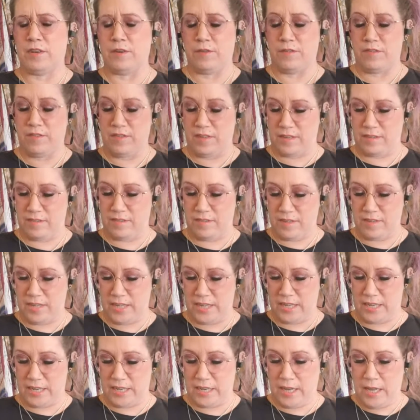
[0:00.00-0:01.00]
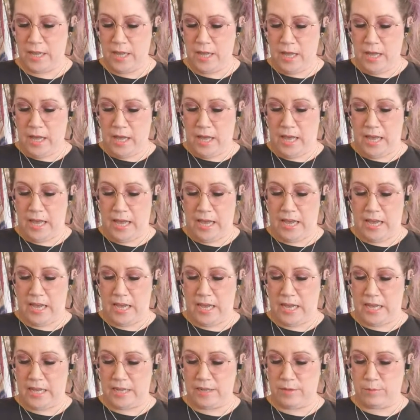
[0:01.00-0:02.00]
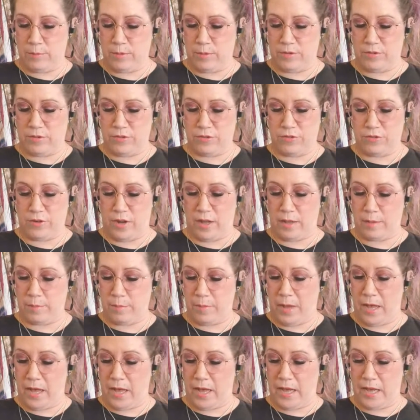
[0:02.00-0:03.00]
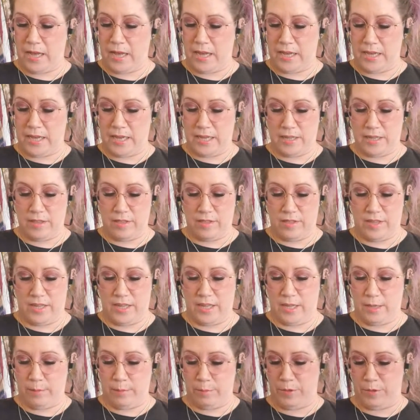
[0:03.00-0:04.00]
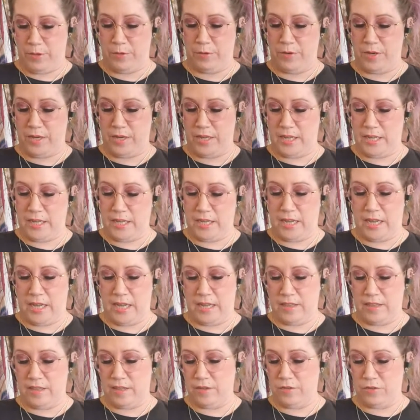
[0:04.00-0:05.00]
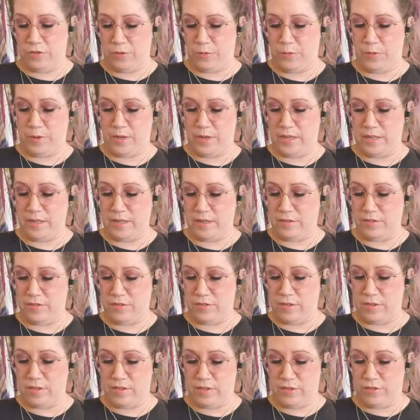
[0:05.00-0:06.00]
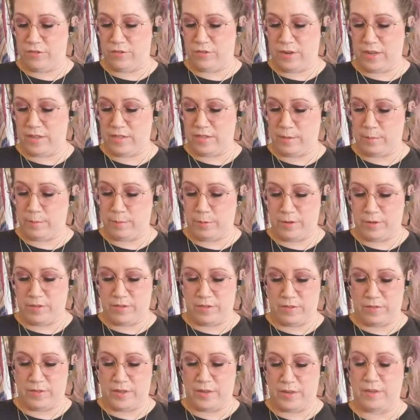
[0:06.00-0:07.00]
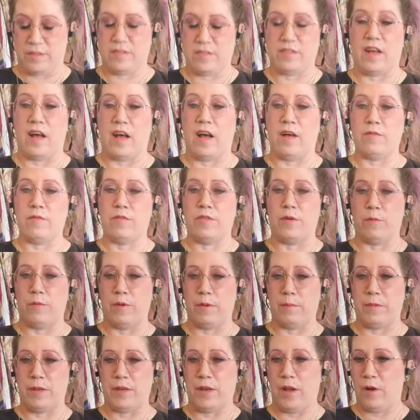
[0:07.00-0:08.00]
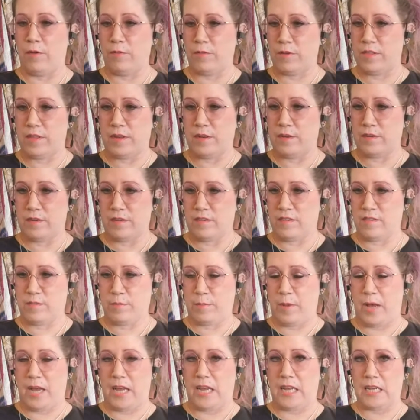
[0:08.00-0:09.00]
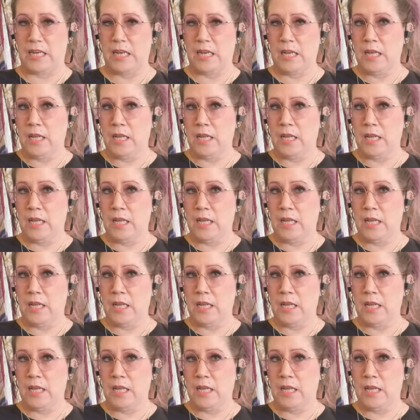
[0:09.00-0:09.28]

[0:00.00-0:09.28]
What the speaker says: or 16, and was struck by the beauty and the joy and the strength and perseverance of the women over there, despite